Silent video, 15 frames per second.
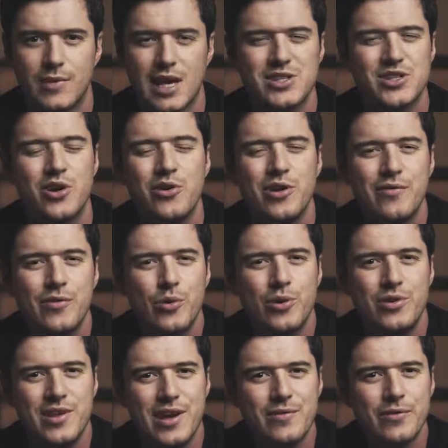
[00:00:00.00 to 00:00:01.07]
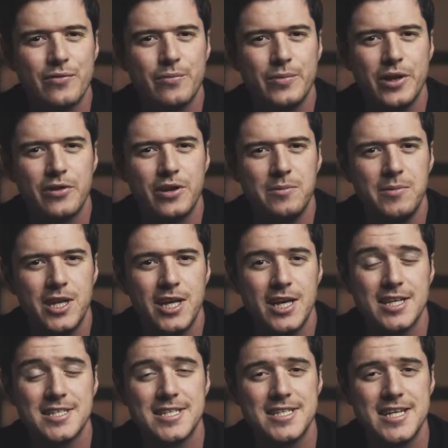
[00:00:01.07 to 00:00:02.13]
How's it going, everyone? David from DOD
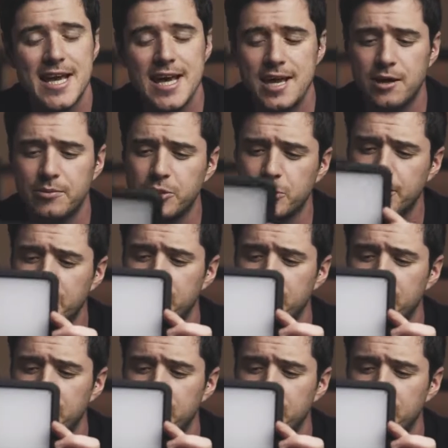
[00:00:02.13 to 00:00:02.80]
Media. Today I'm going to